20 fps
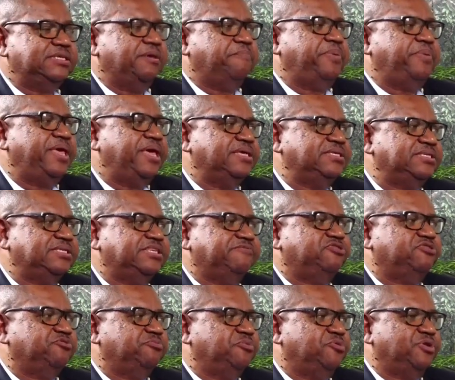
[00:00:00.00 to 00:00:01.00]
appears as
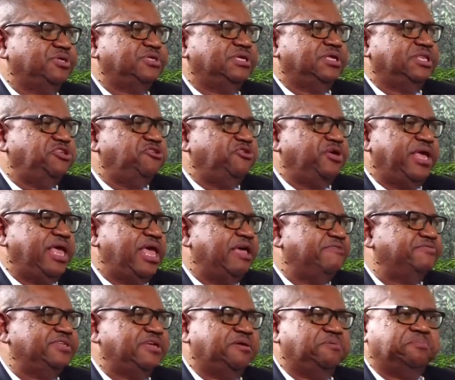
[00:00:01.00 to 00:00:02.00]
if Gibraltar and the UK
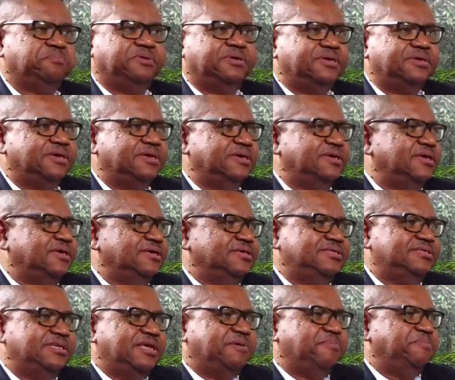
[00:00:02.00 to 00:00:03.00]
have some
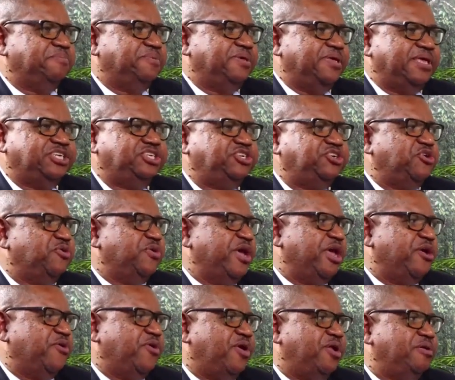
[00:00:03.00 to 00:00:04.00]
issue
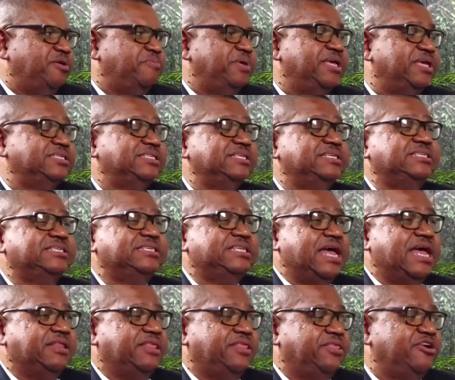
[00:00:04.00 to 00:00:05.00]
going on because this is
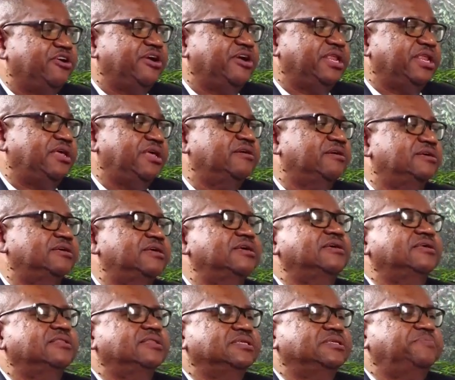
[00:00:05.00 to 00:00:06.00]
now the third year.
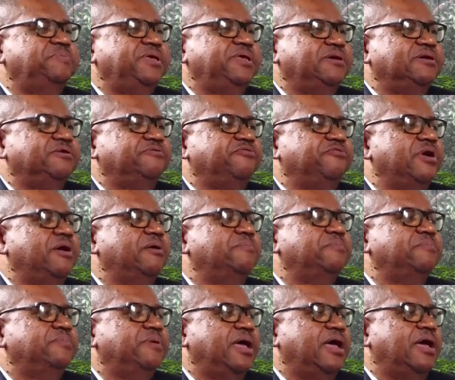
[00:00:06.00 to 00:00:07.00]
The speaker
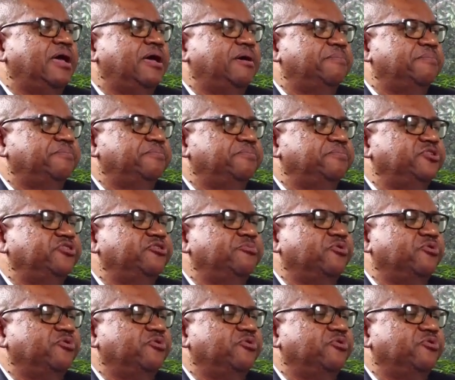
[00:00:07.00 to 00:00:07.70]
from Gibraltar.